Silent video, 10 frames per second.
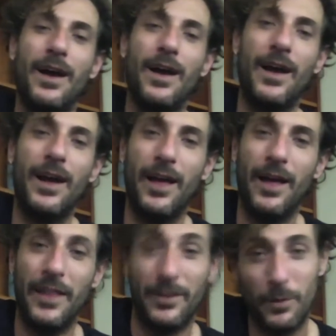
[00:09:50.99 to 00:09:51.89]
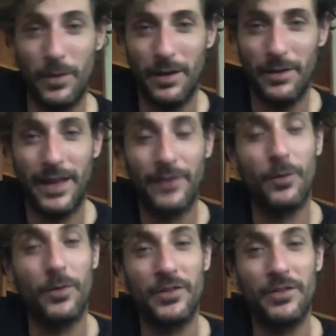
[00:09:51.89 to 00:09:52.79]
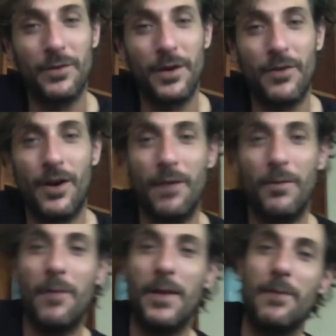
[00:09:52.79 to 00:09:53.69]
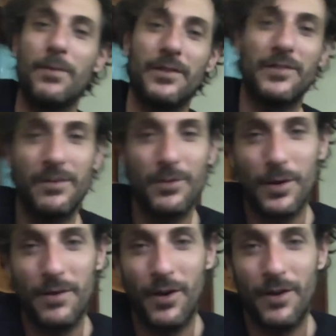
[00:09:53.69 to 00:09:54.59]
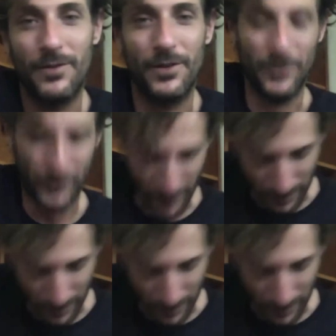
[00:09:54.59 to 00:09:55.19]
That's from the Stevie Ray Vaughn. I'm aping the Stevie Ray Vaughn version there.